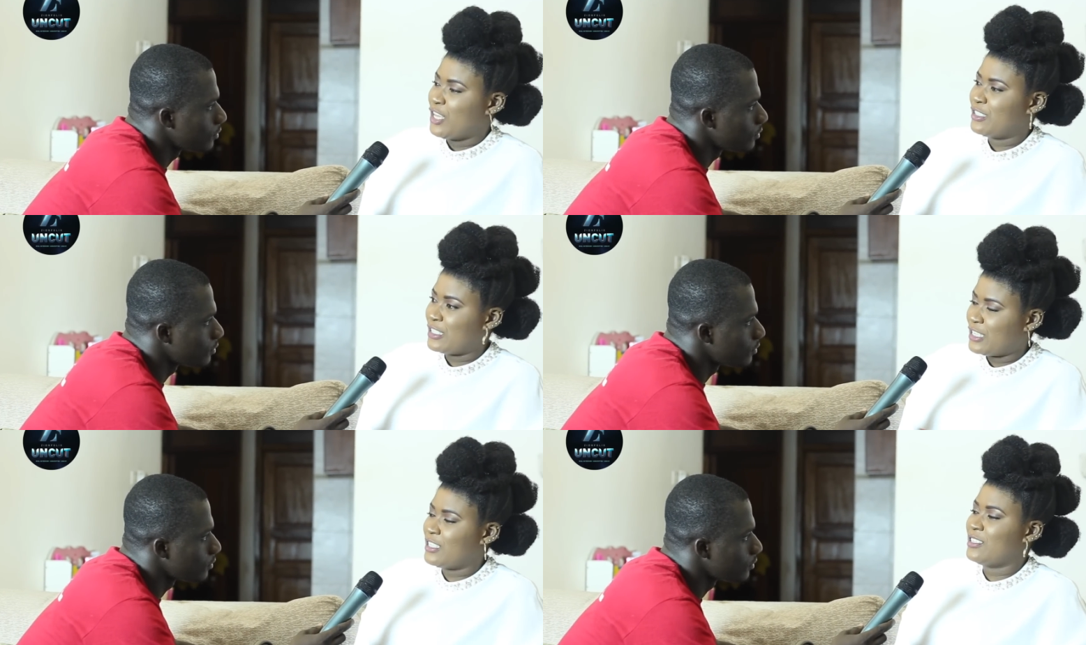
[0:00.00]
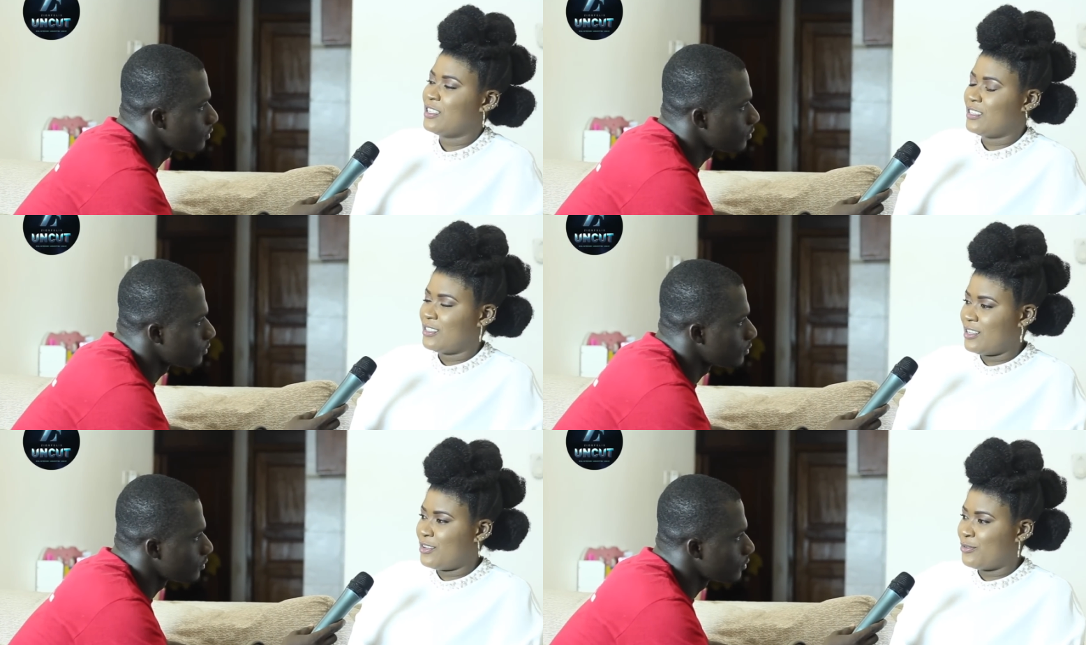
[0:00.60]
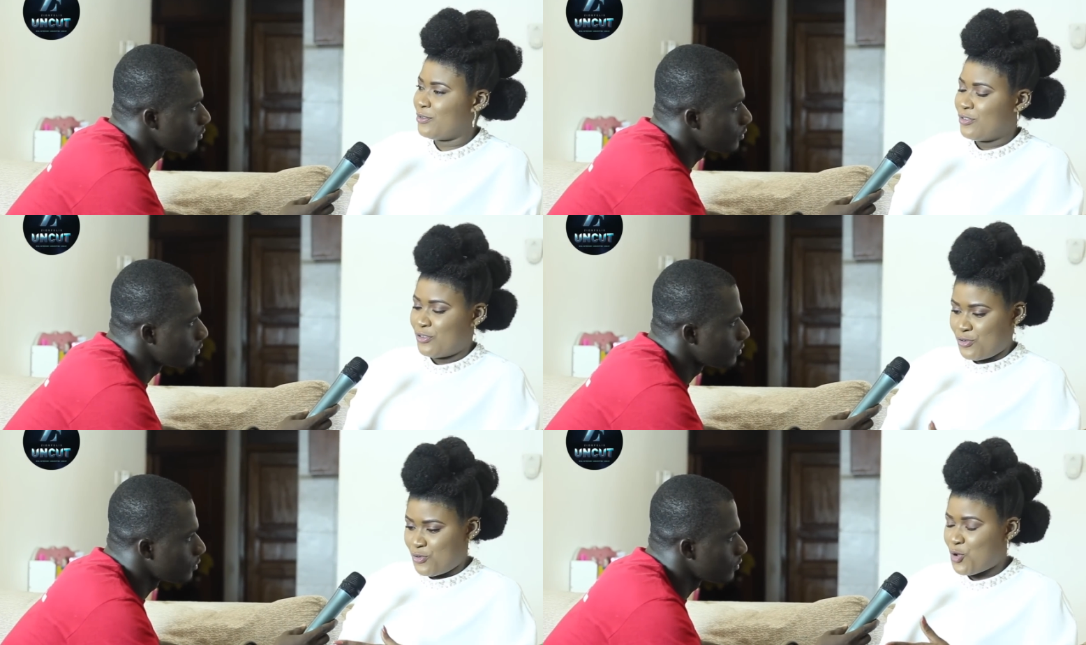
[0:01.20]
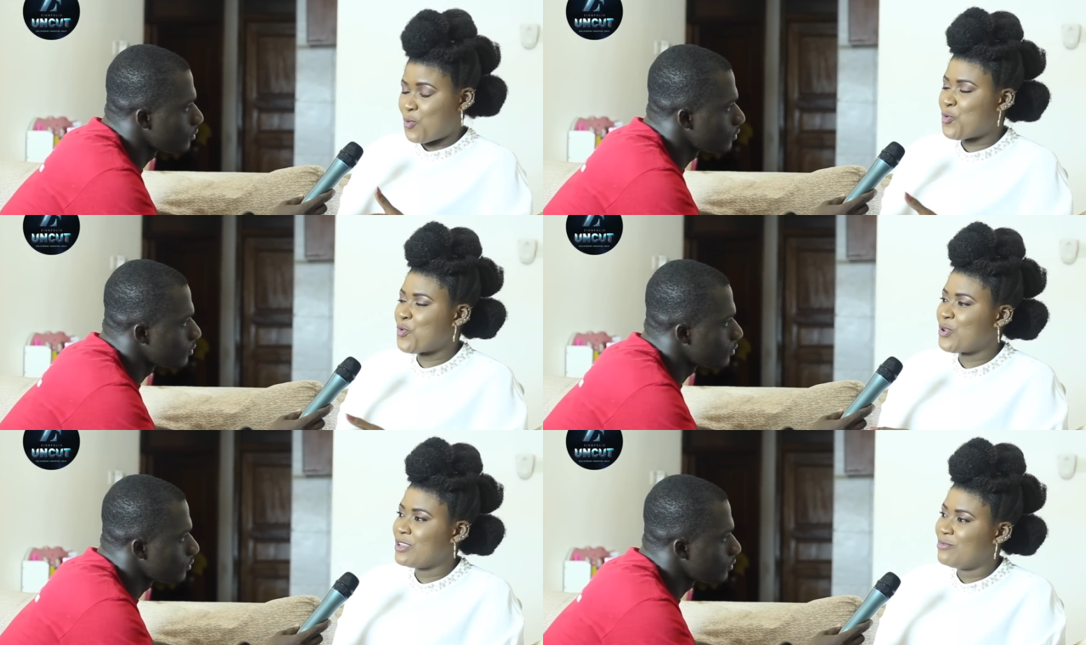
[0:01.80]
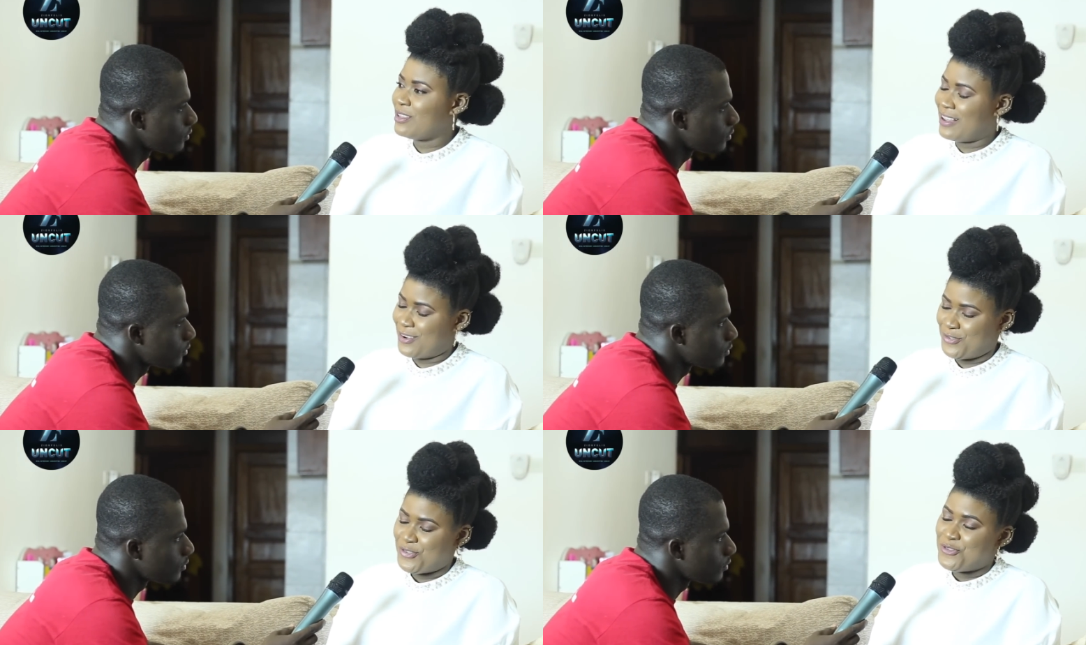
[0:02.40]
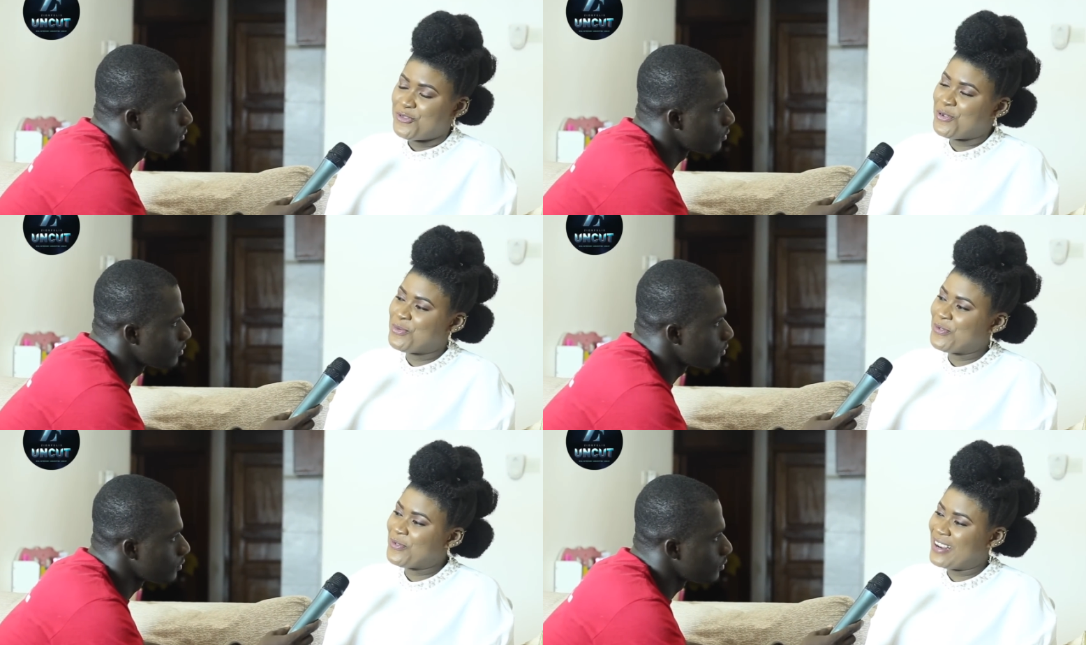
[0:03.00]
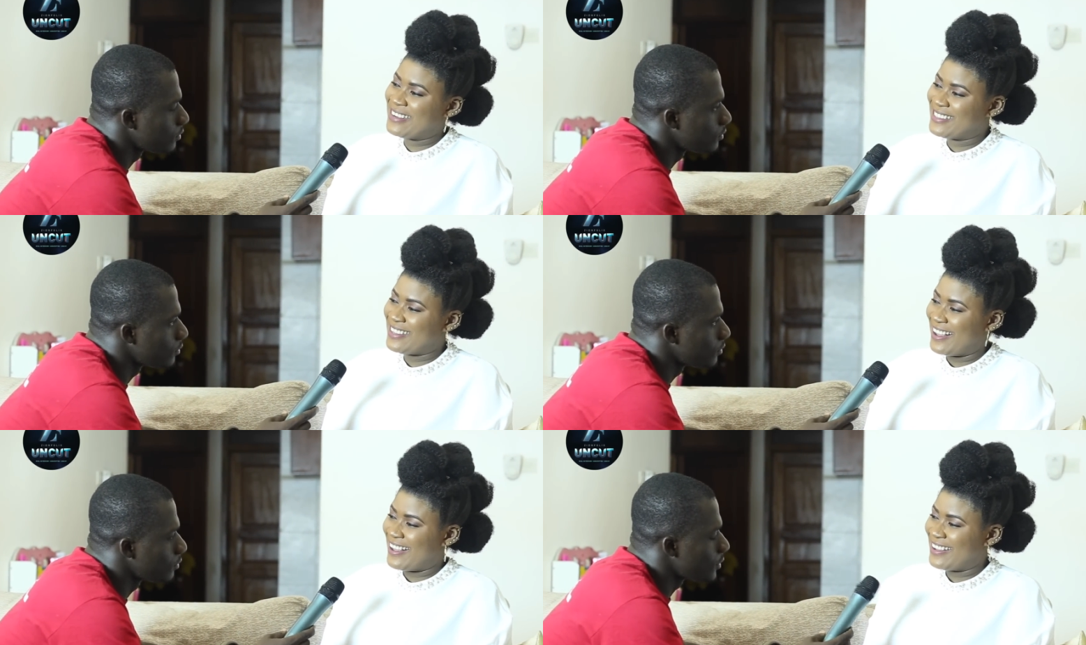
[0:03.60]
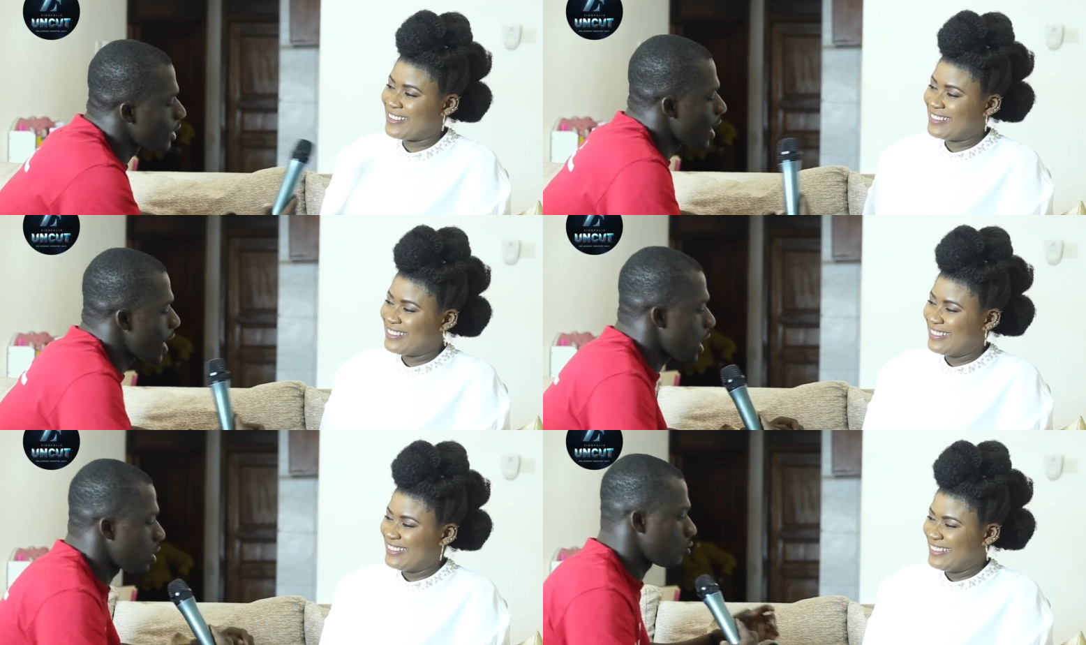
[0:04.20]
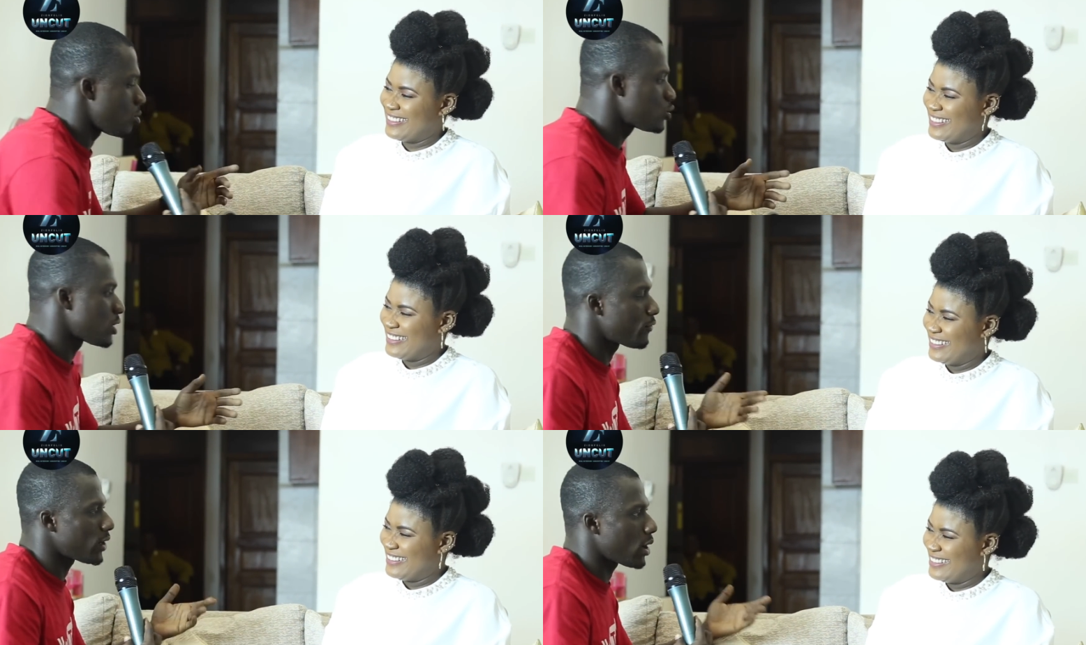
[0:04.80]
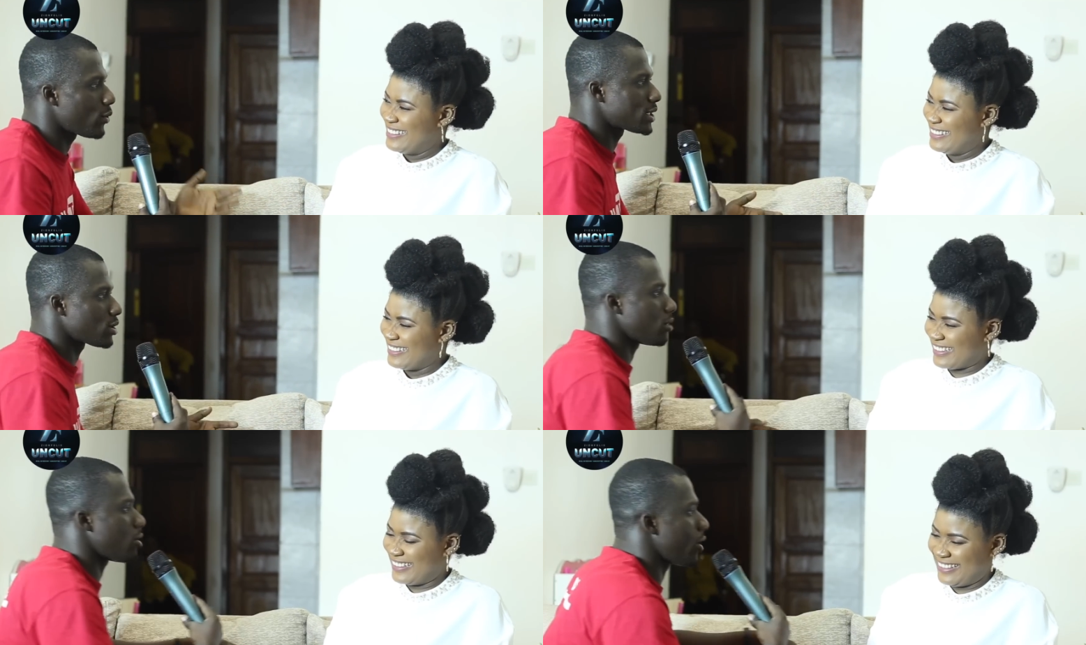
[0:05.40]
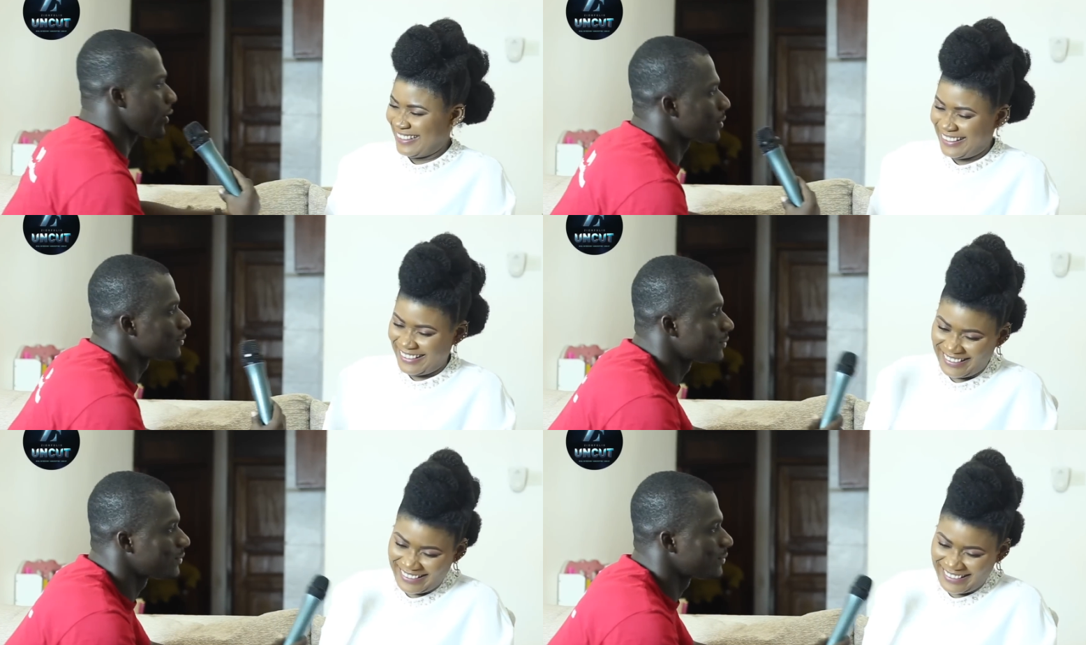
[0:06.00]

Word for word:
Speaker 1: International assassin, do you know who you be an or Monfanasa?
Speaker 2: Ah, Obusan for your ways or oil.